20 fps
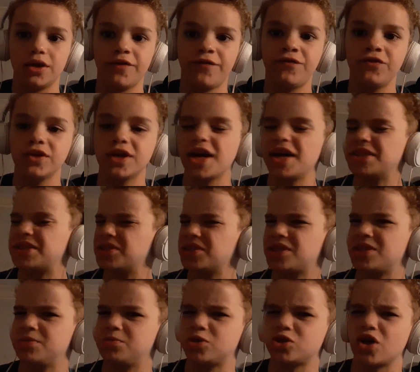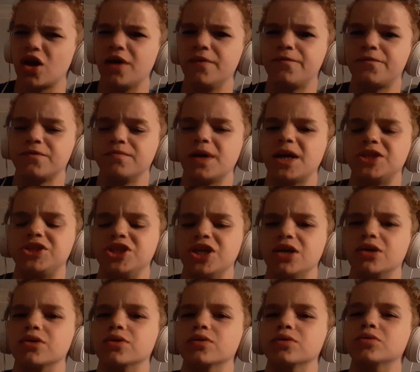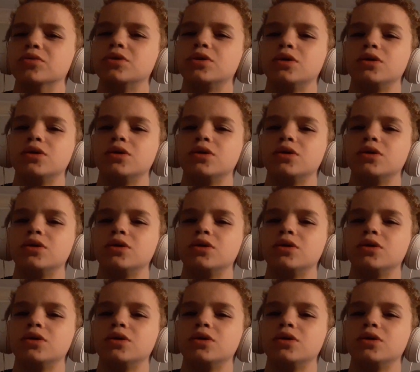if you guys unsubscribe from my channel,